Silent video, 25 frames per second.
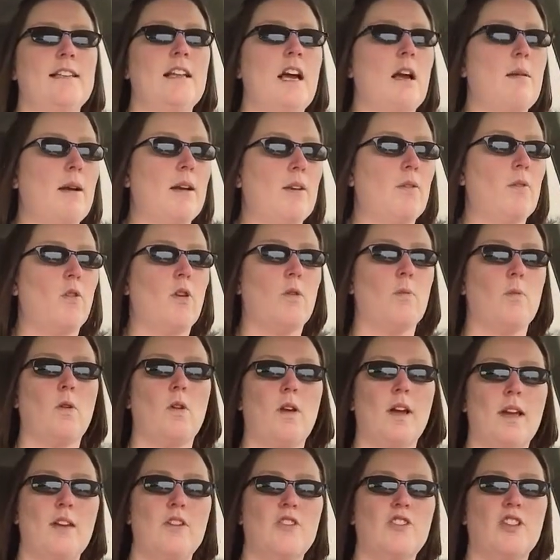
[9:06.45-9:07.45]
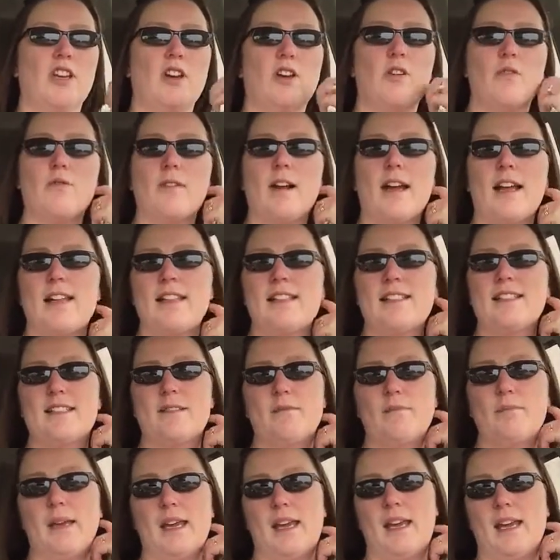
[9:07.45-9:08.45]
Not my normal. I usually go reds
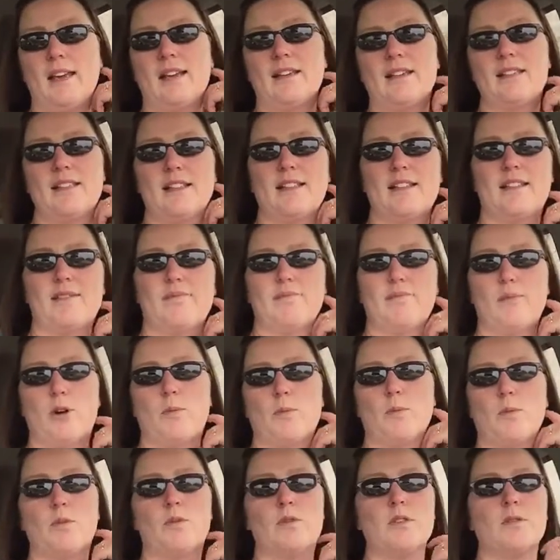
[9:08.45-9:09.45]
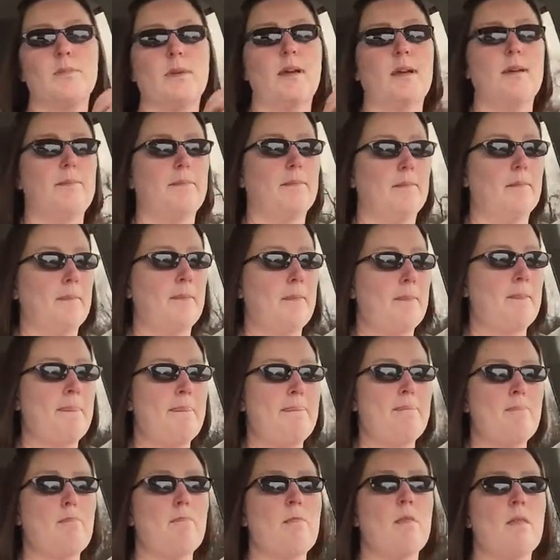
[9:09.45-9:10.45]
and pinks and purples, but
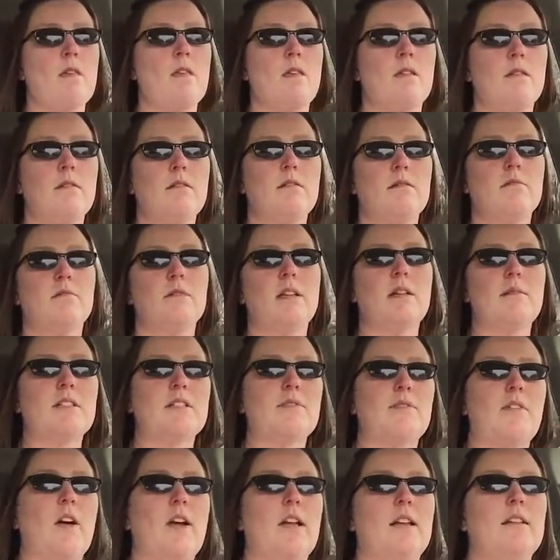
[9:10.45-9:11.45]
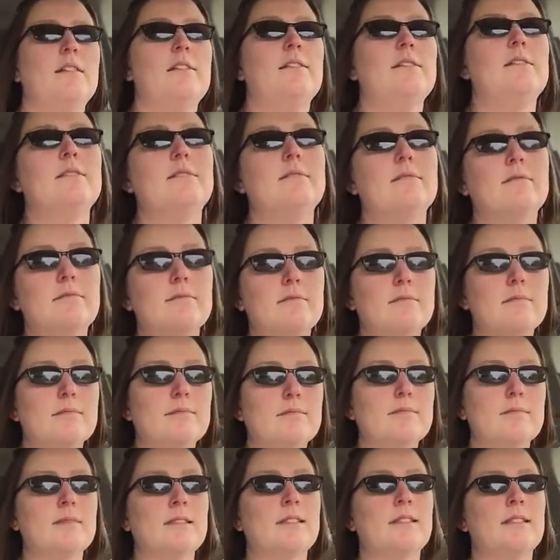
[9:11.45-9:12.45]
it was fun.
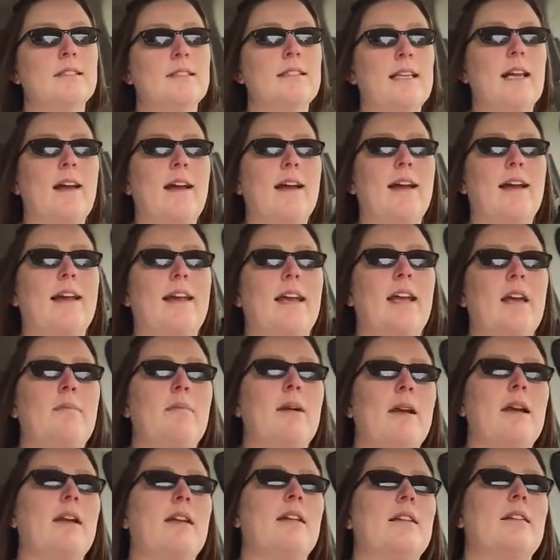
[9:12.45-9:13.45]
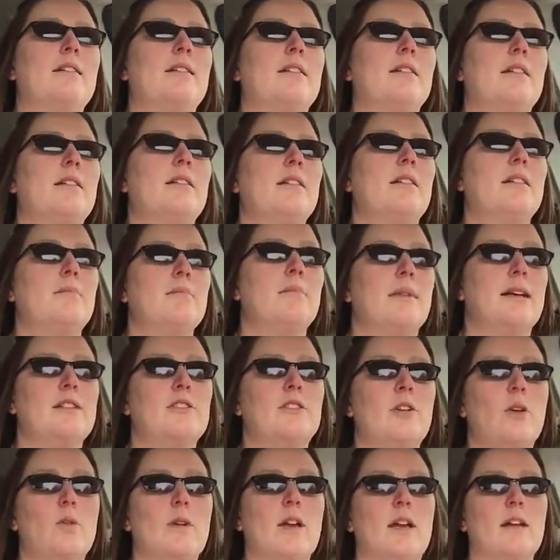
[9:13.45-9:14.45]
Now I got to get my
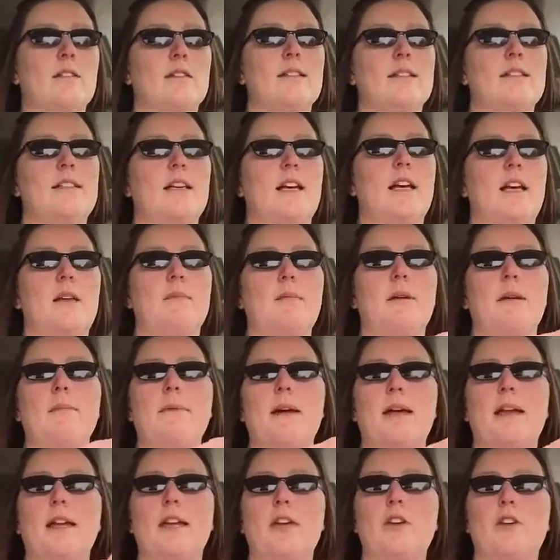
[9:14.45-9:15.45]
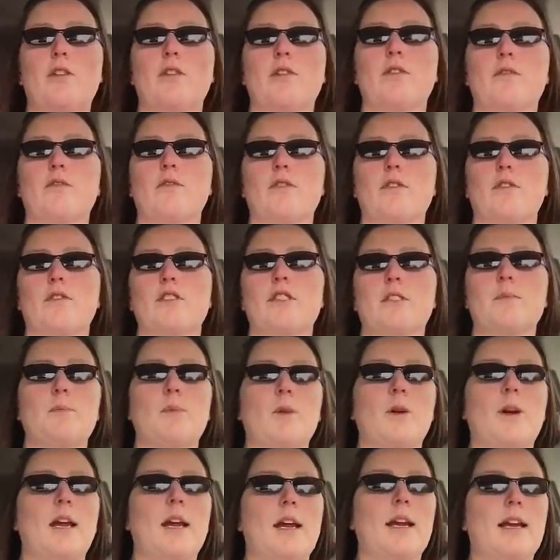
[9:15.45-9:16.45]
toenails done, my pedicure for
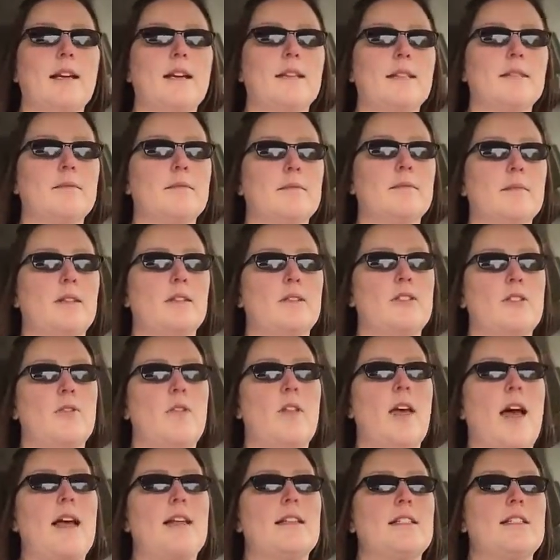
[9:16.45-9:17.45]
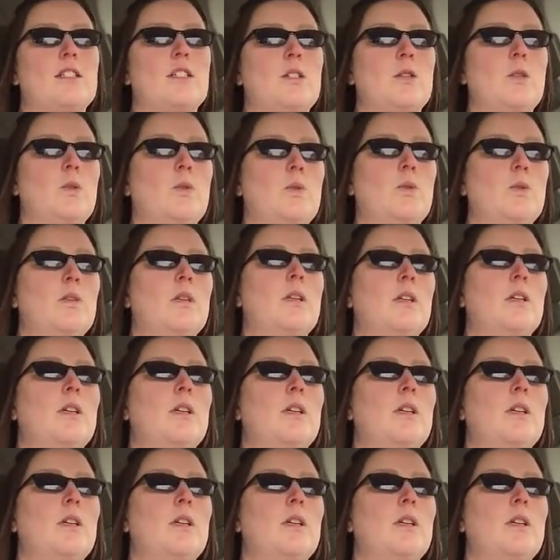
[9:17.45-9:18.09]
spring. I'll do that soon.